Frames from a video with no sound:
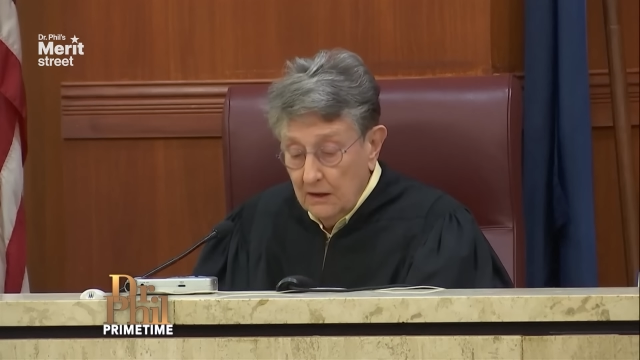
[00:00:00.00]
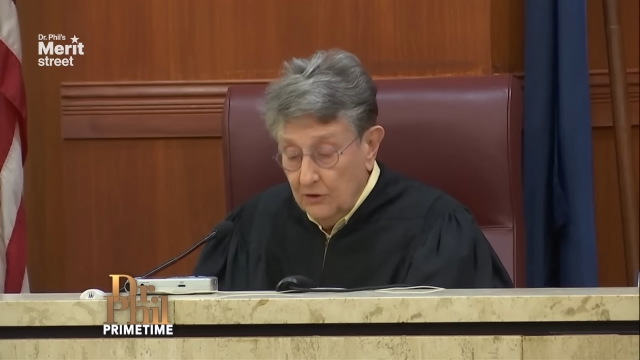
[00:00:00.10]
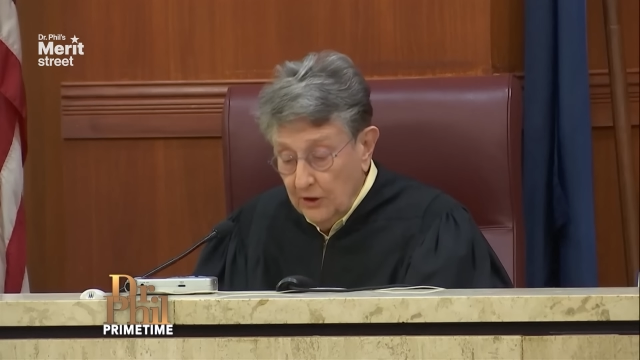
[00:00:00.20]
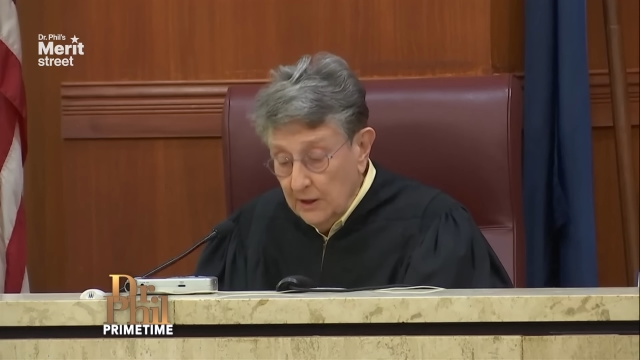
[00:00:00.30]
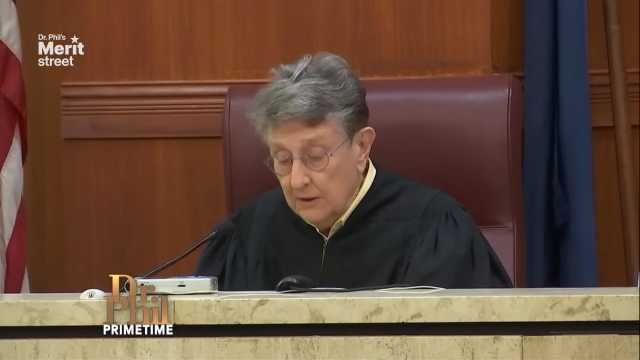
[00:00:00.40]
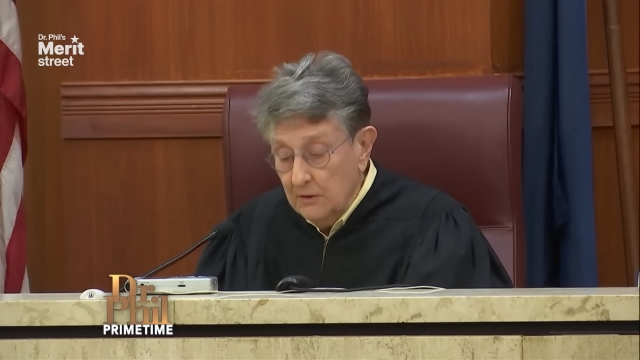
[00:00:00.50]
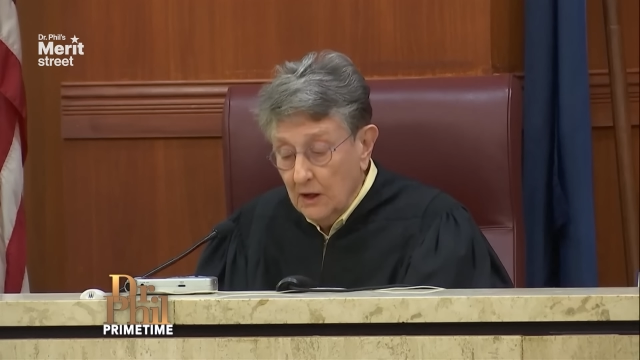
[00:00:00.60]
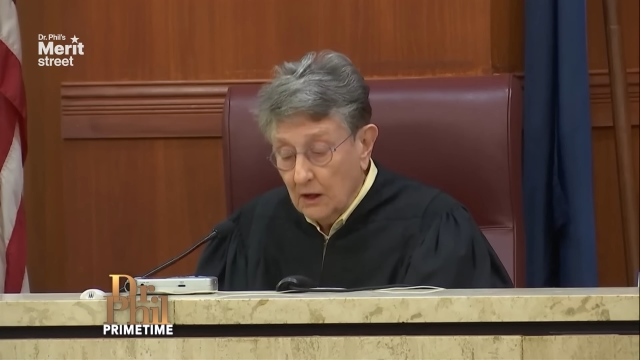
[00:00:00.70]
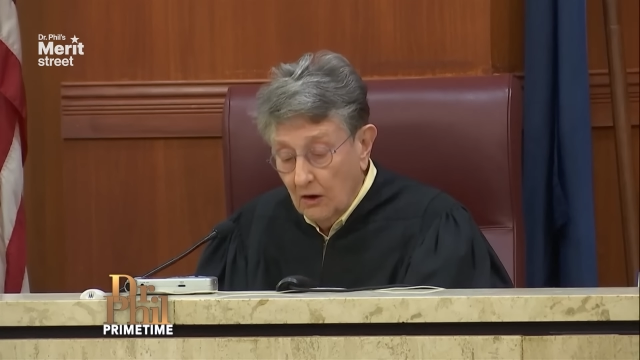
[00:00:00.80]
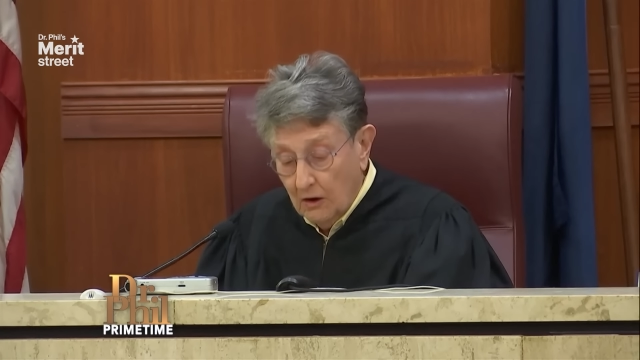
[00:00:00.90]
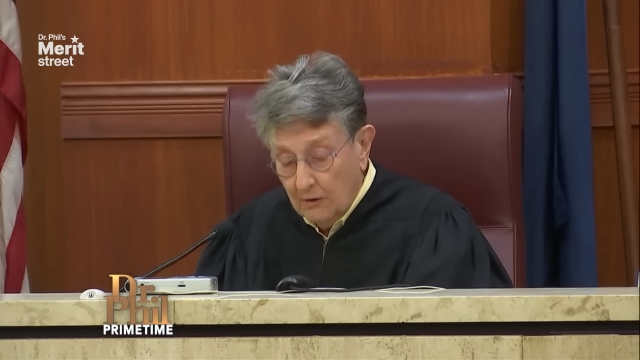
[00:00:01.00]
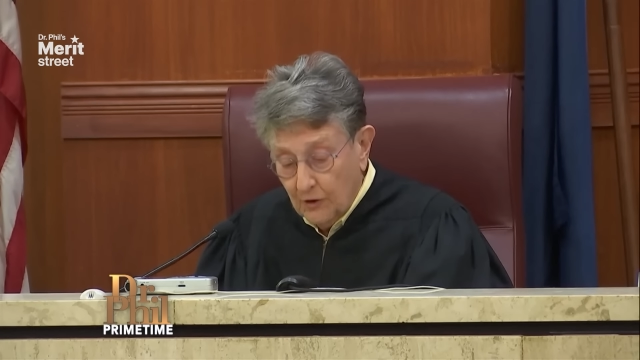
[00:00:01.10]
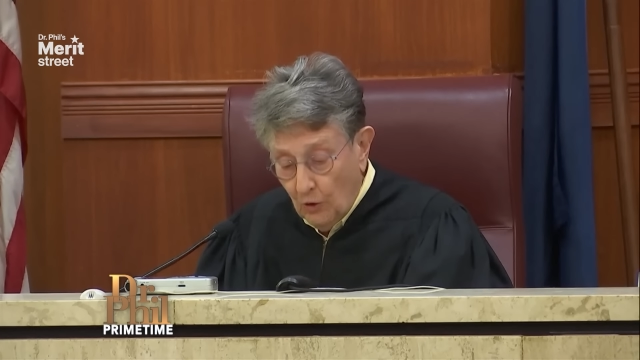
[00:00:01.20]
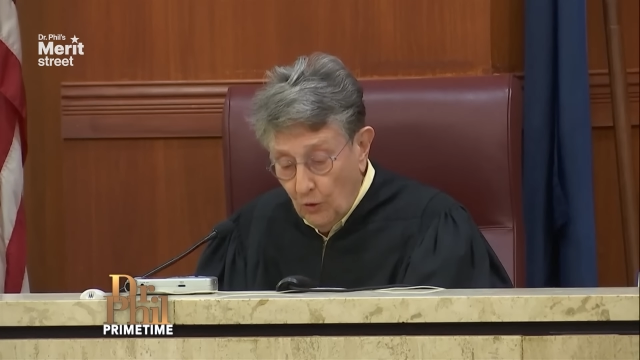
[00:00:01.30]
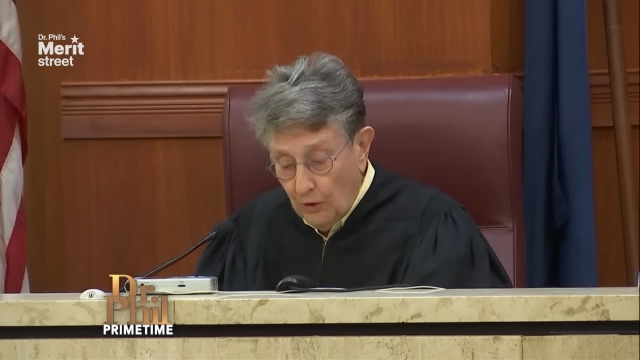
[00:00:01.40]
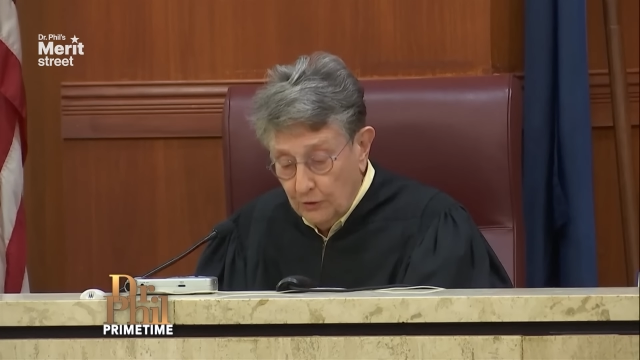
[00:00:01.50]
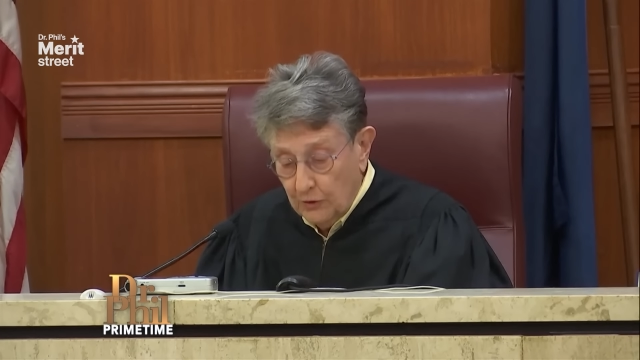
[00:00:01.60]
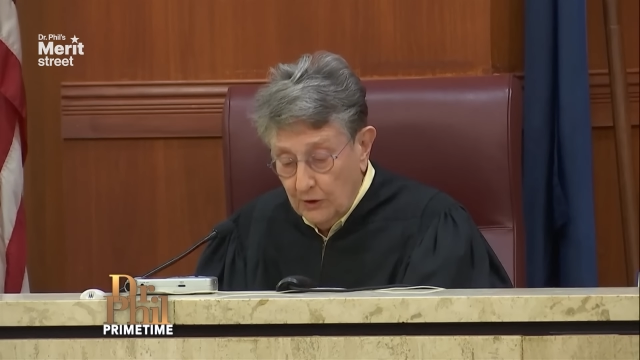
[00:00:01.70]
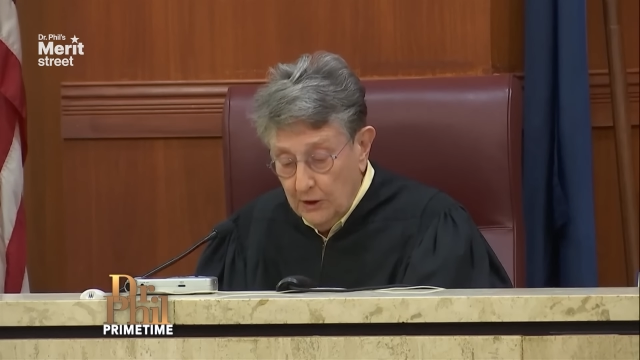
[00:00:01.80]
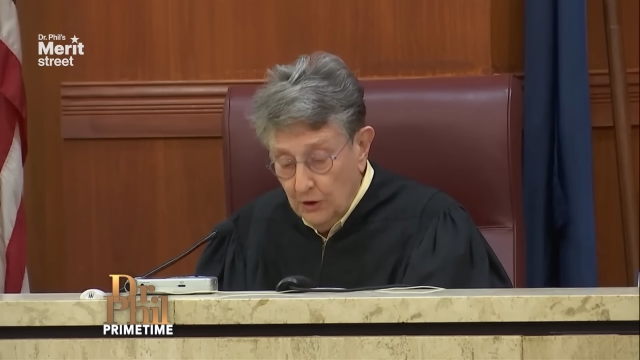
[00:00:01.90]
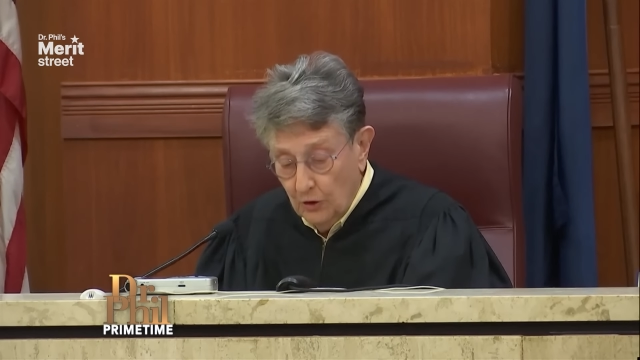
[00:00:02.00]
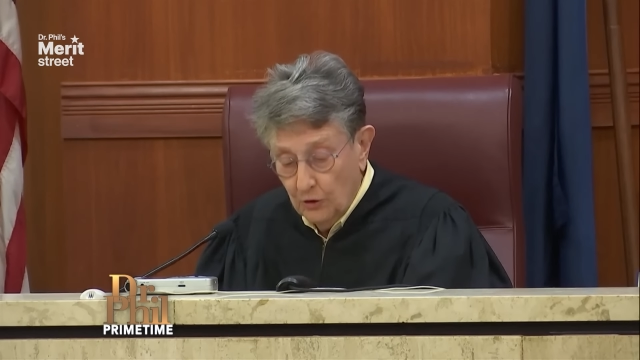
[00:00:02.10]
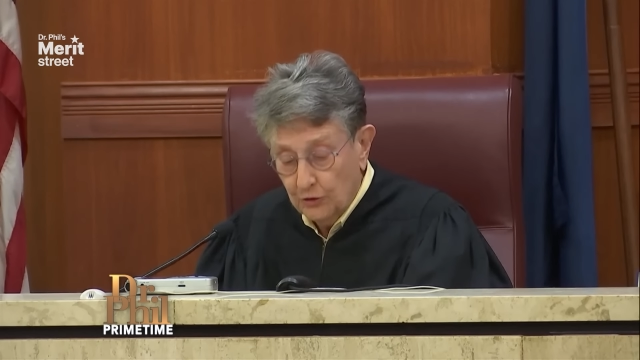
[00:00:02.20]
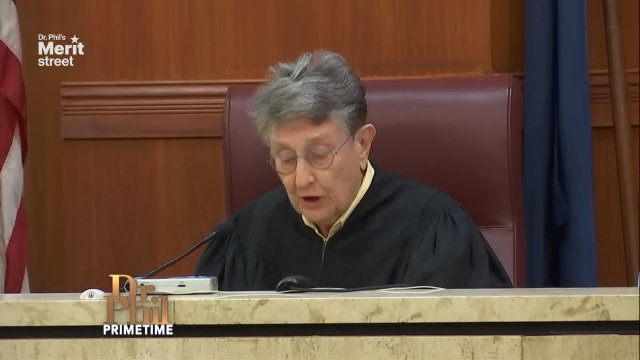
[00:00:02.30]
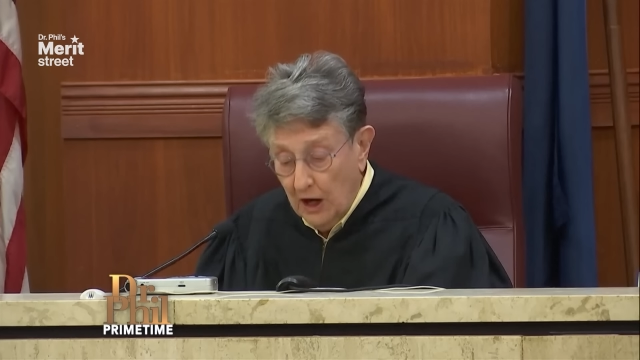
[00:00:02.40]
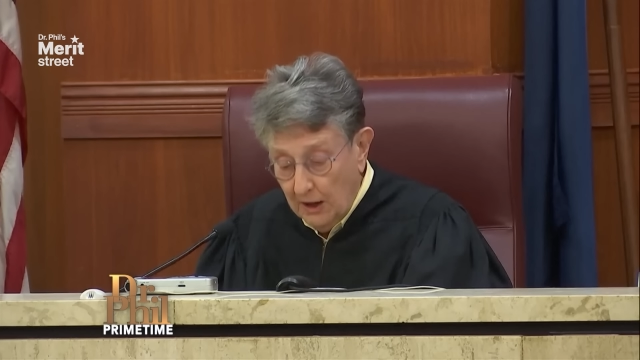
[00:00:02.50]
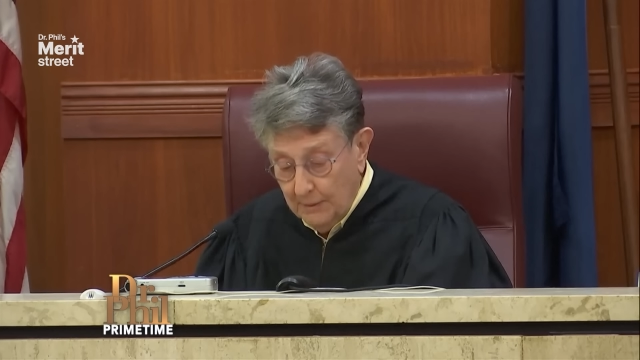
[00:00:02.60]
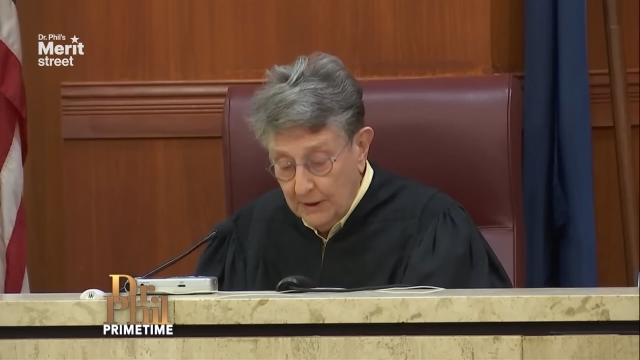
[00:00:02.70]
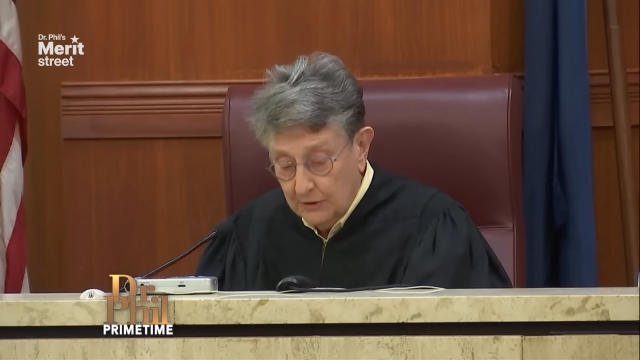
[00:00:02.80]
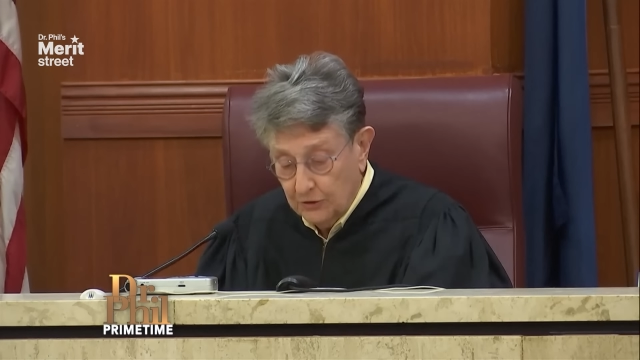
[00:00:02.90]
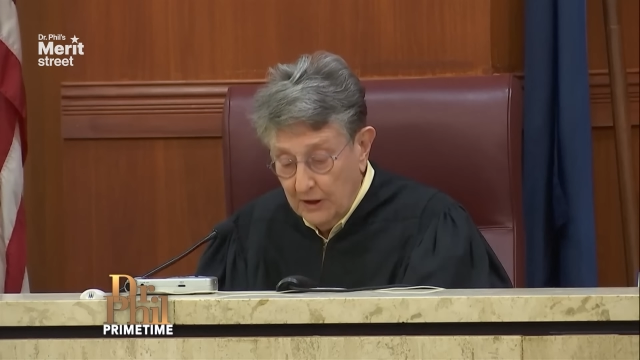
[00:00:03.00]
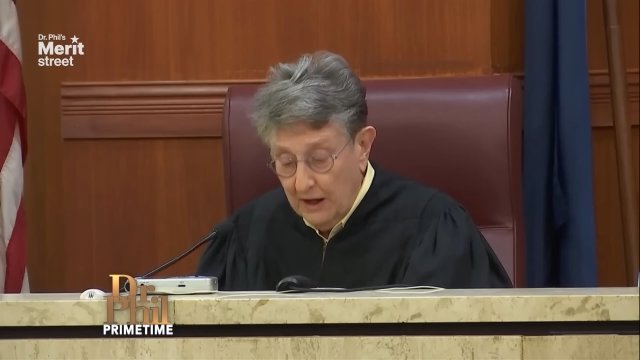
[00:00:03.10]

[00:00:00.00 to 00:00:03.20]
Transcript: Did Clerk of Court Hill's comments